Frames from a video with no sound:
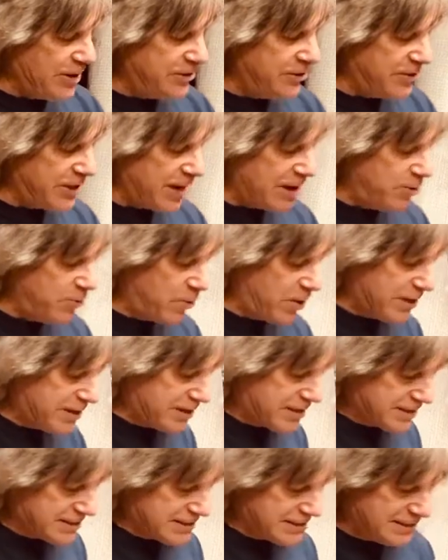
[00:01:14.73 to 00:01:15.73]
to do that. You want to
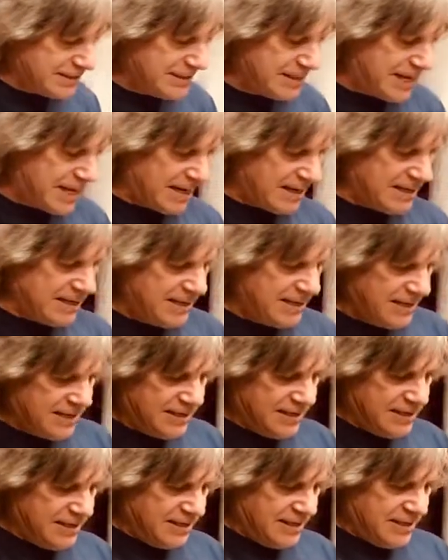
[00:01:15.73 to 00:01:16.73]
sit.
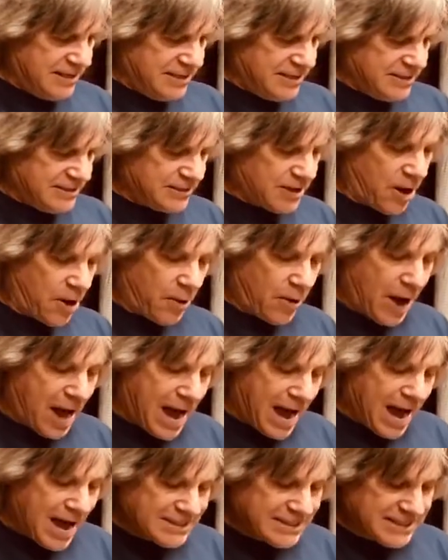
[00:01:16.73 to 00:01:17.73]
So
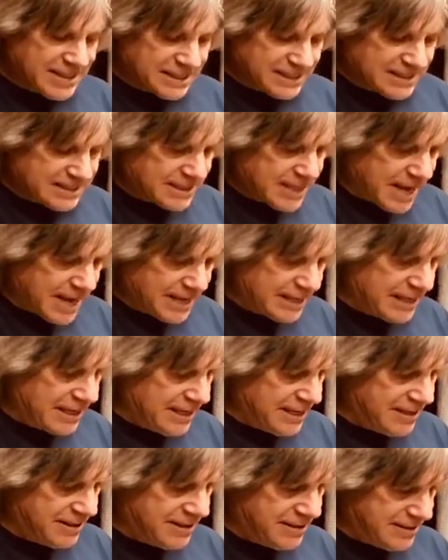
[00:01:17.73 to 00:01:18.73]
I sit slightly,
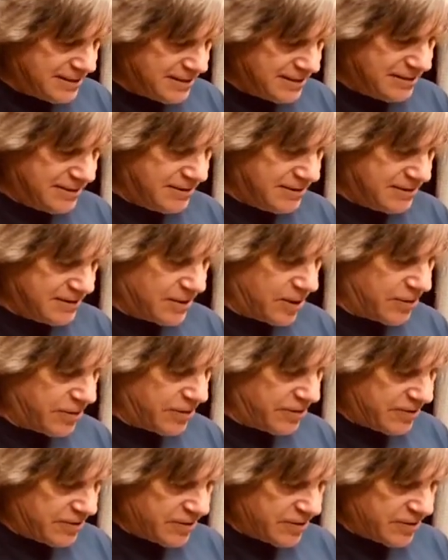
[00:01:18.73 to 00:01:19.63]
so